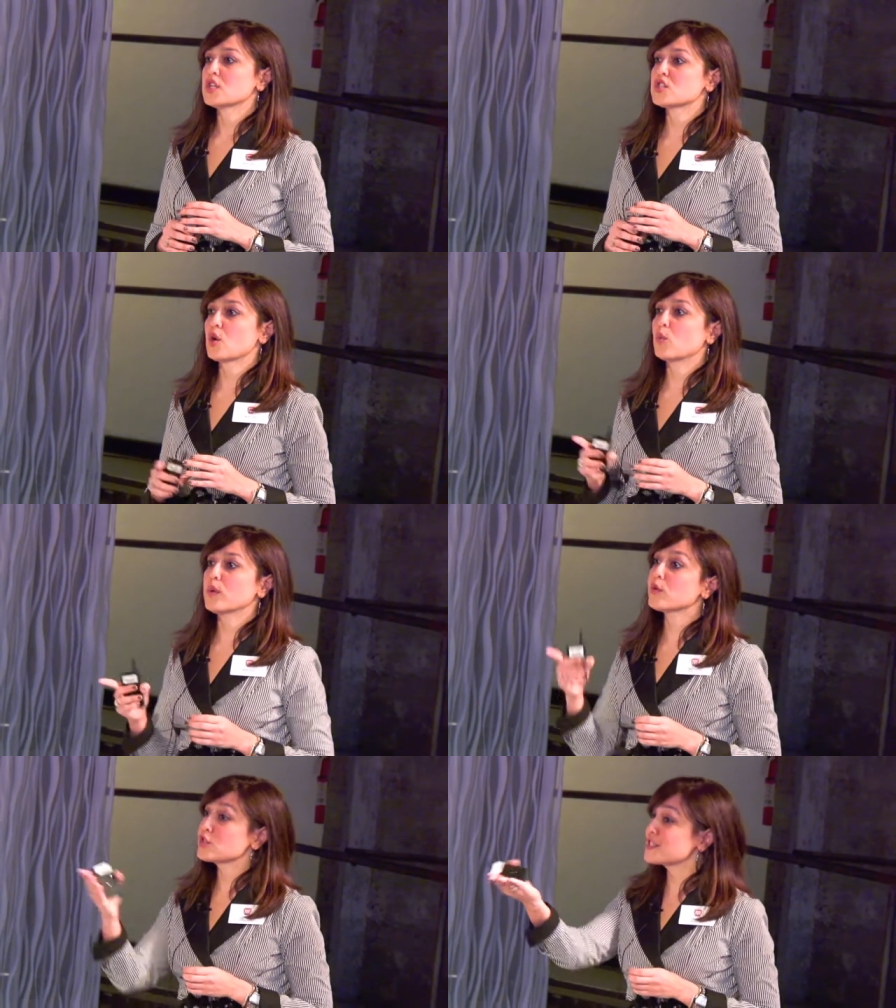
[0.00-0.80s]
So
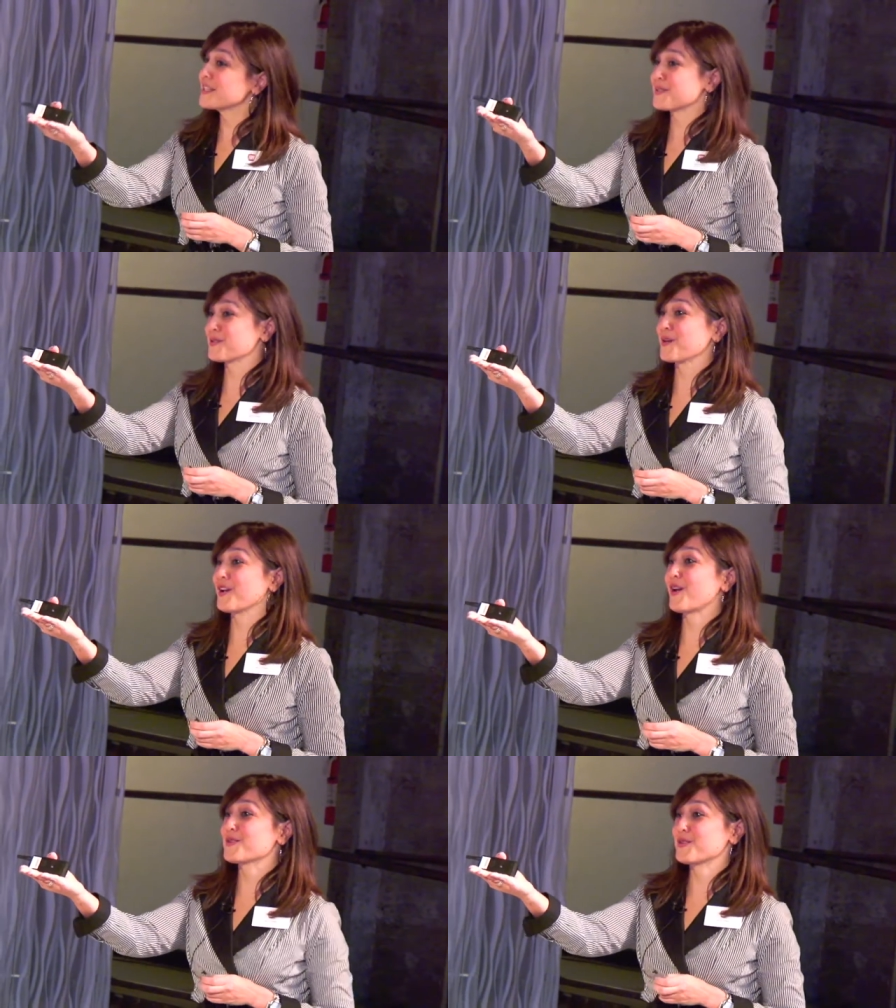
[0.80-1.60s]
we were just at Detroit
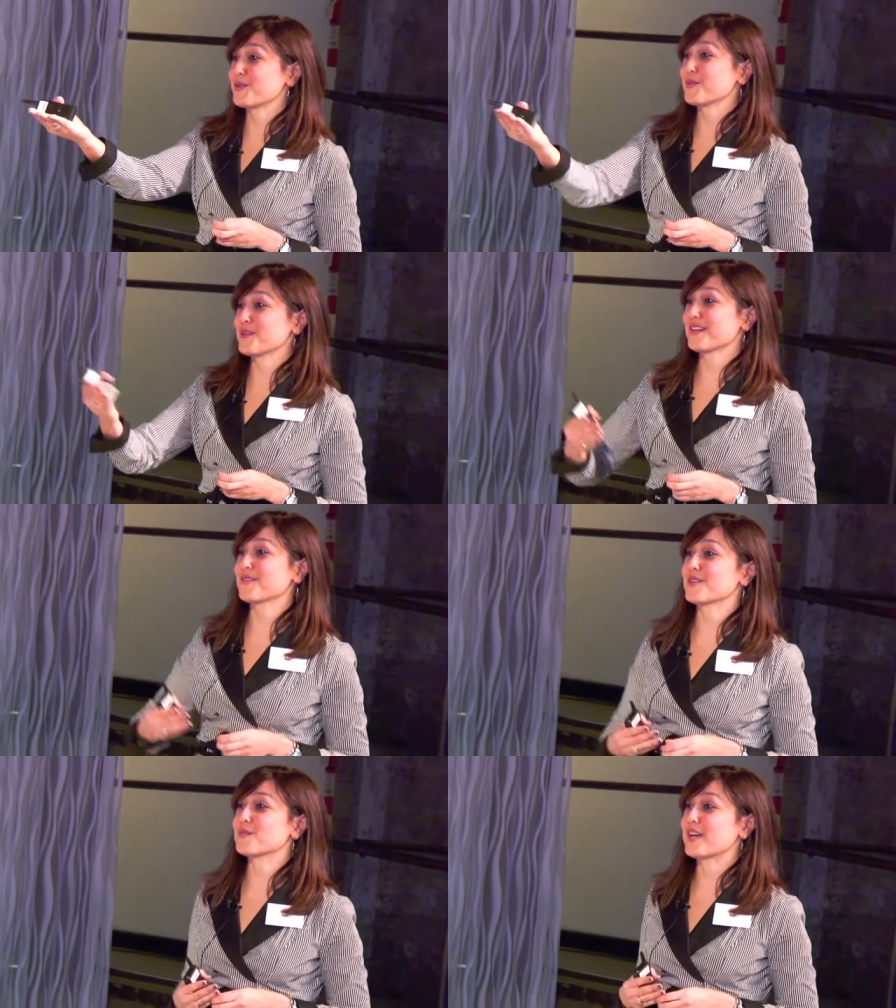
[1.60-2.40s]
Auto Show. You were
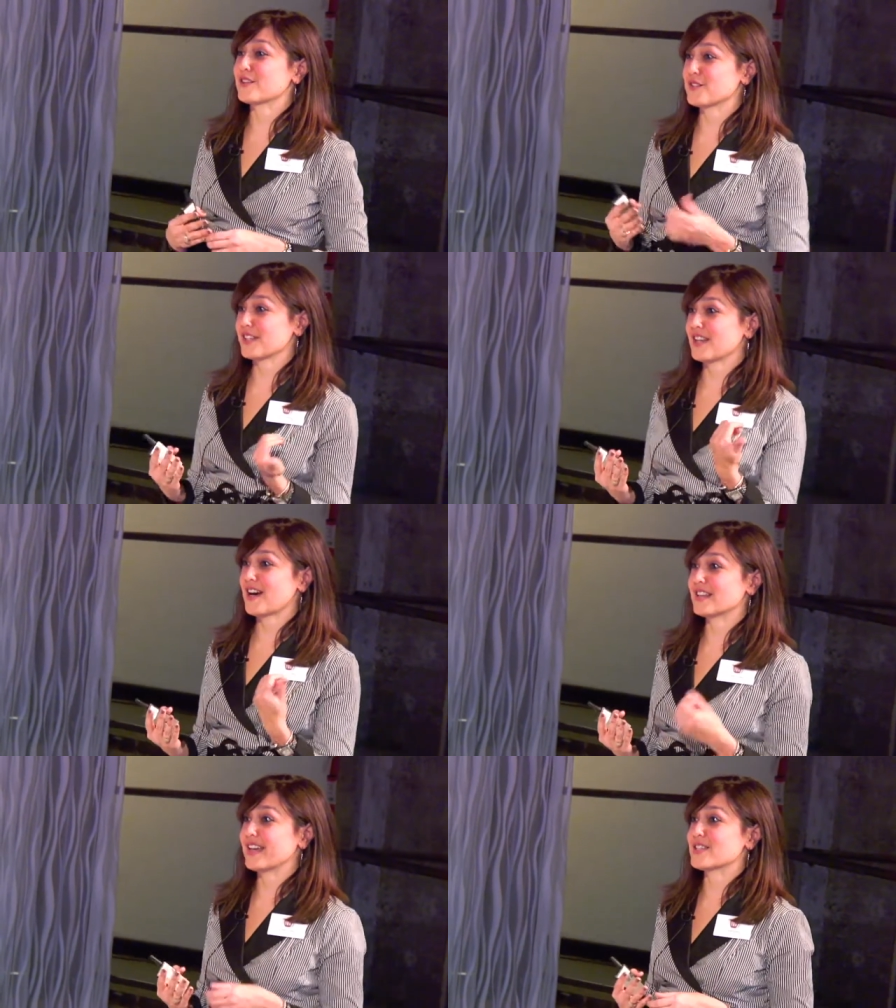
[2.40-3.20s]
there with me actually
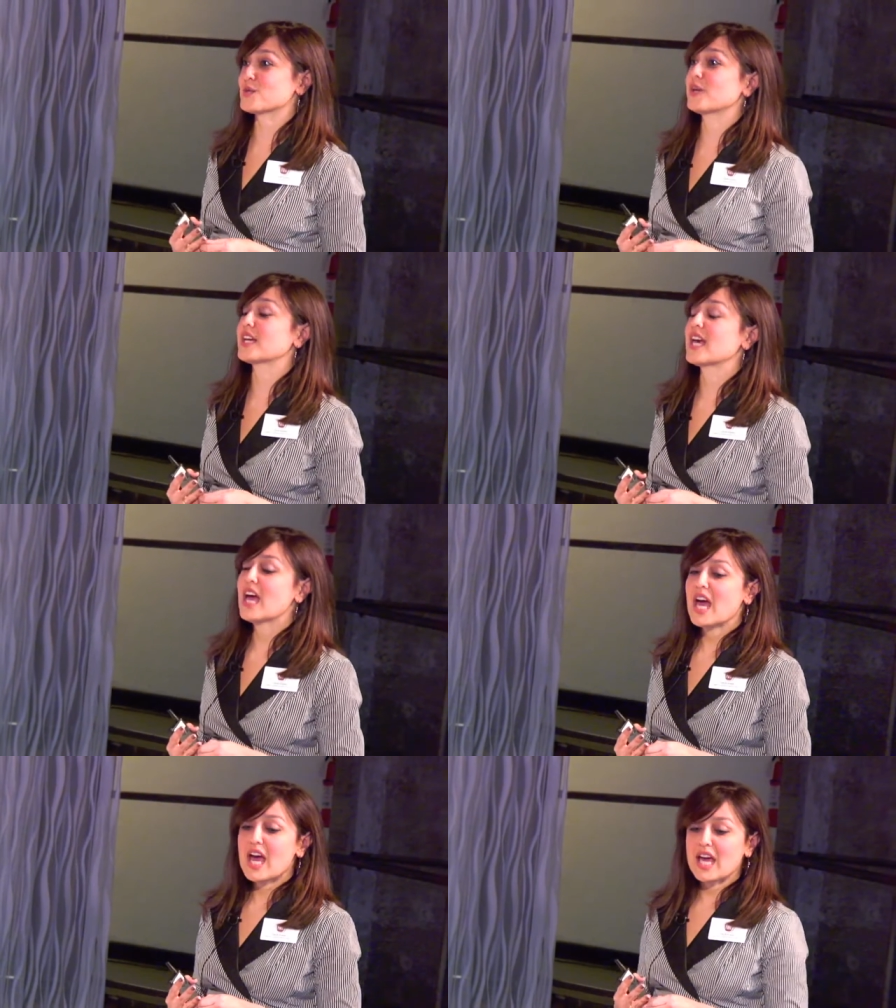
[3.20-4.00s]
uh, last week.
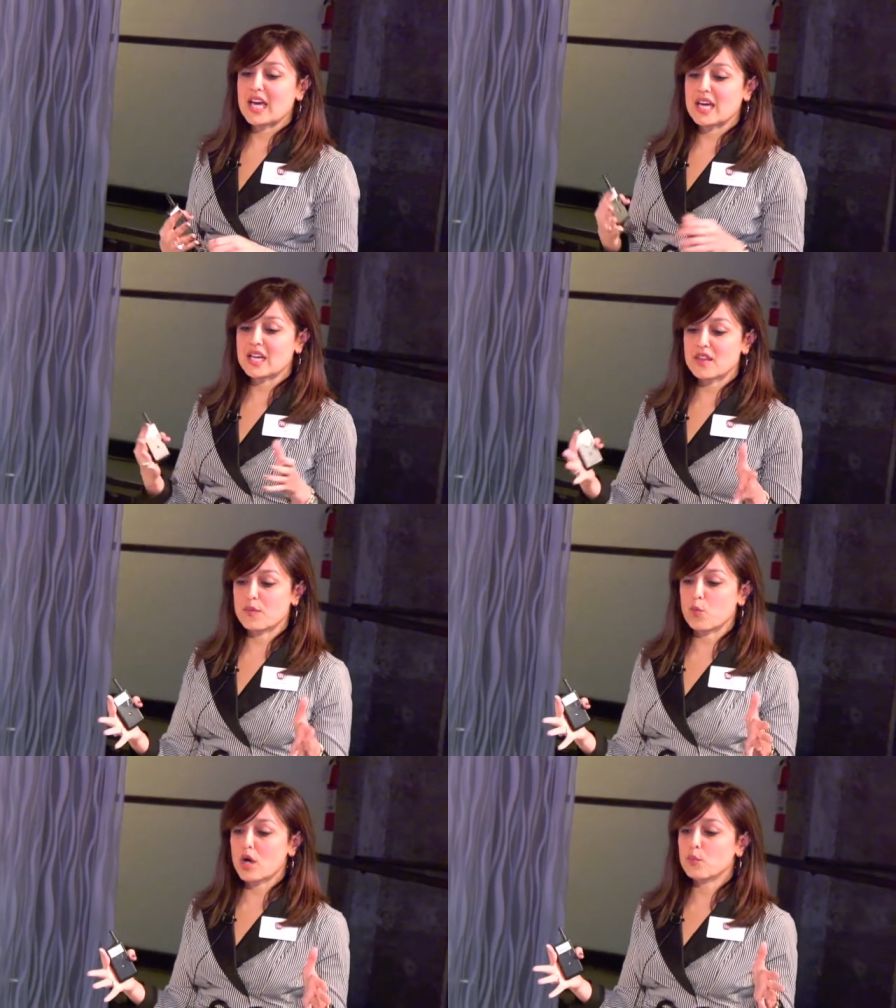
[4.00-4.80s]
And
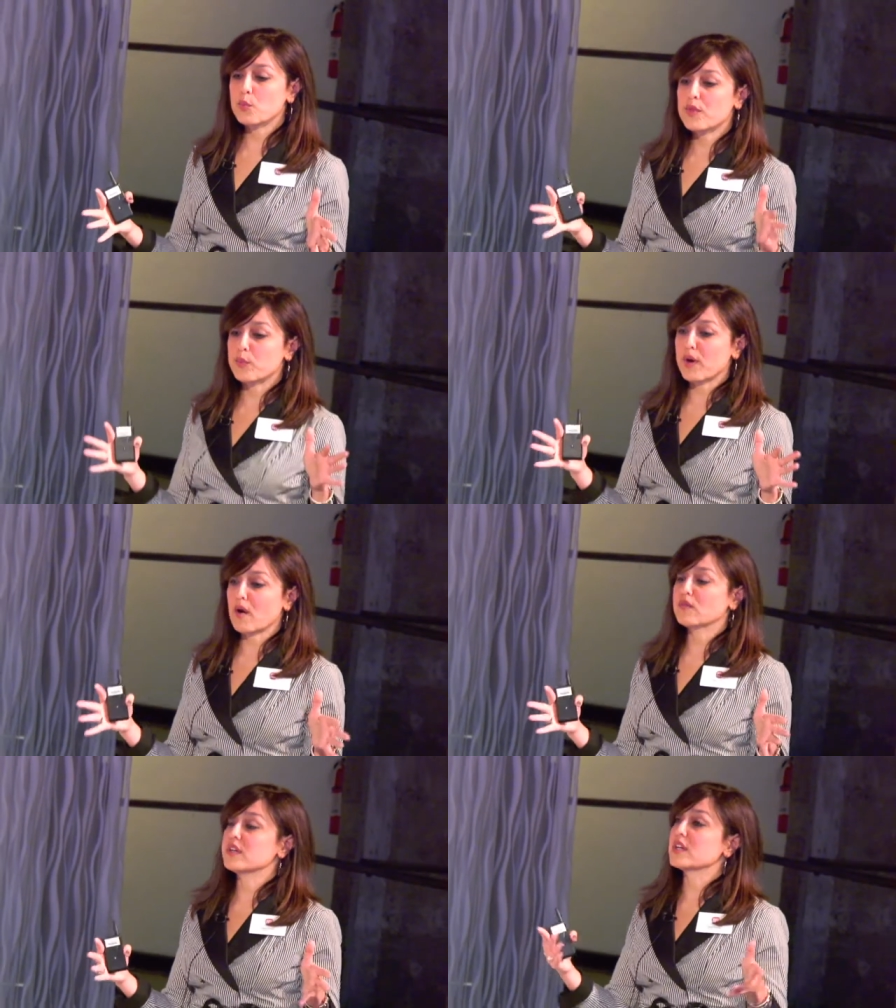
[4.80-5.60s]
the one, the
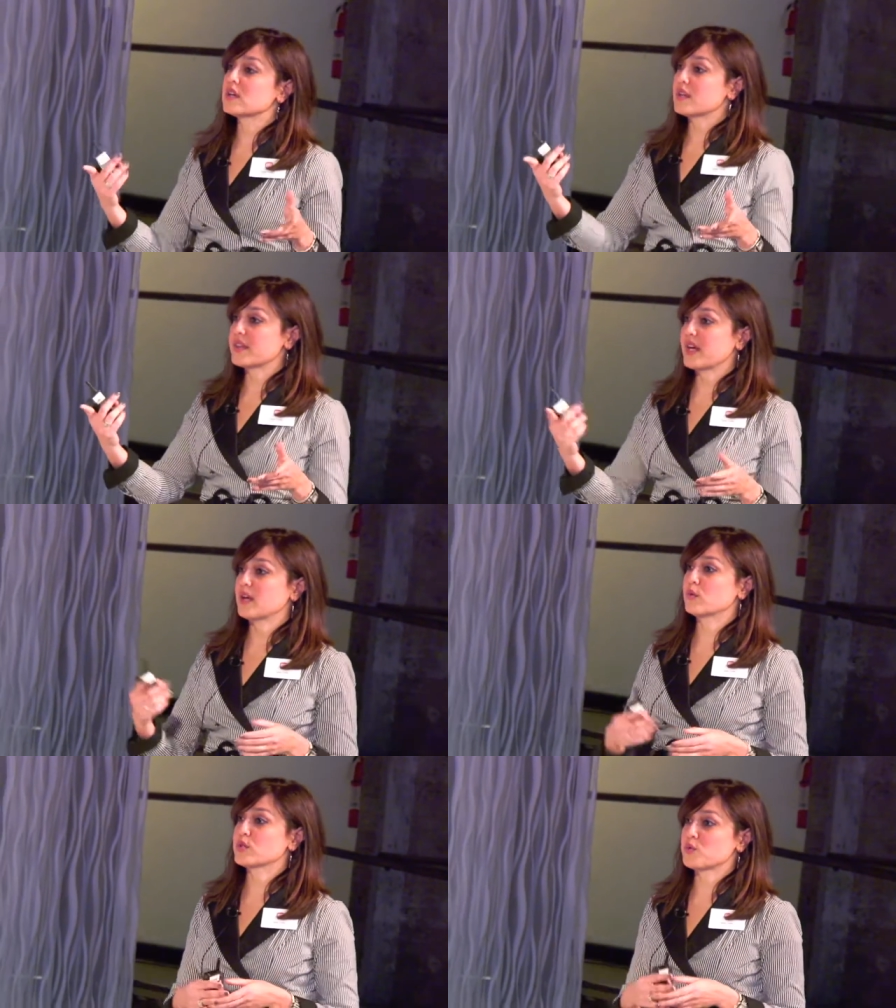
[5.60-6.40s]
brown vehicle
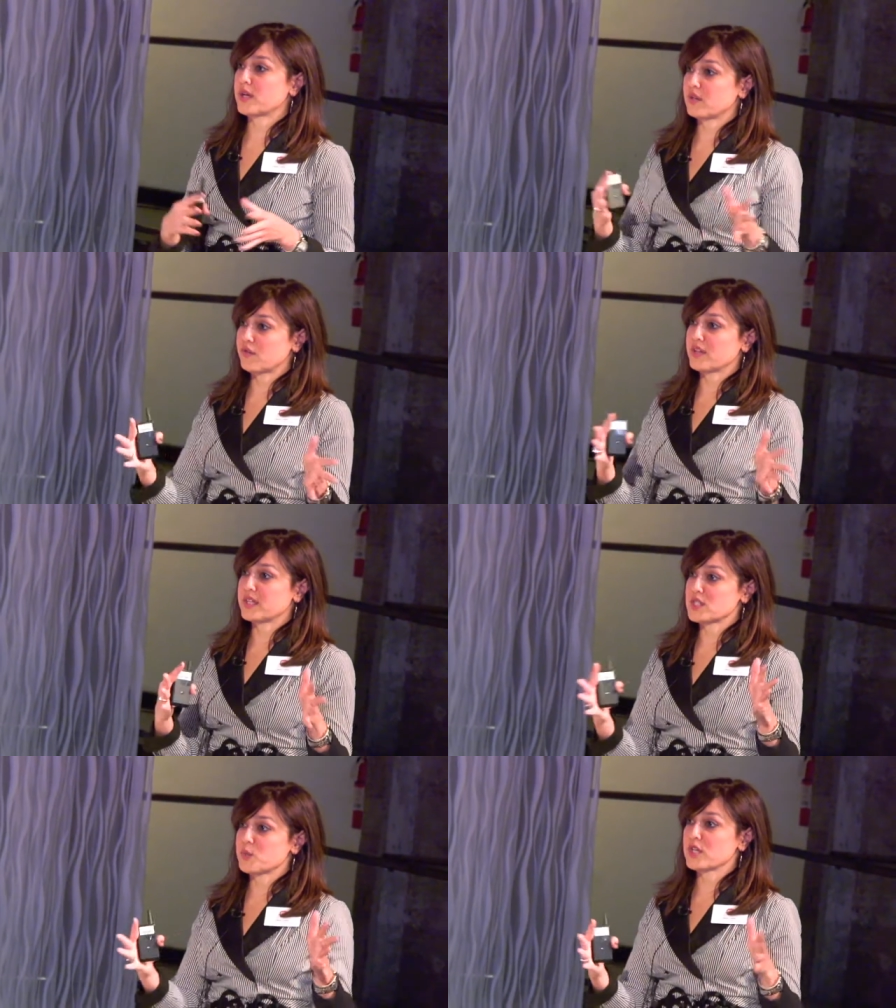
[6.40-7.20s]
that was right in front,
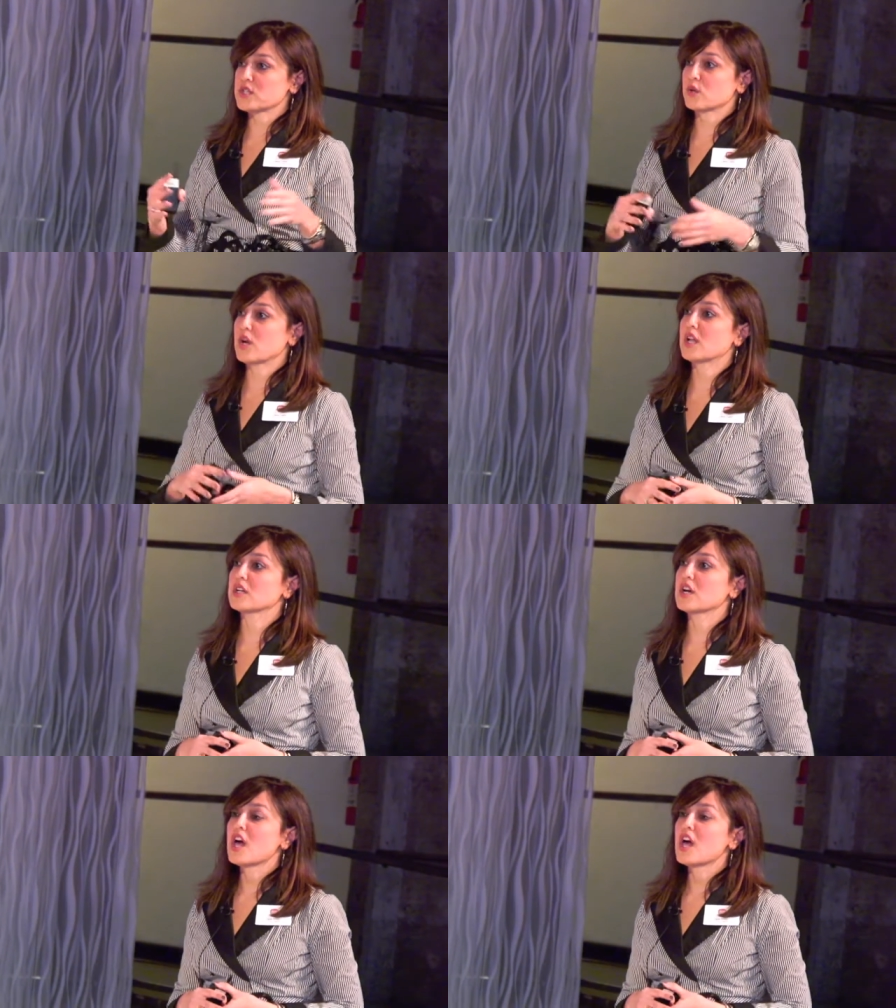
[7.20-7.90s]
the espresso color,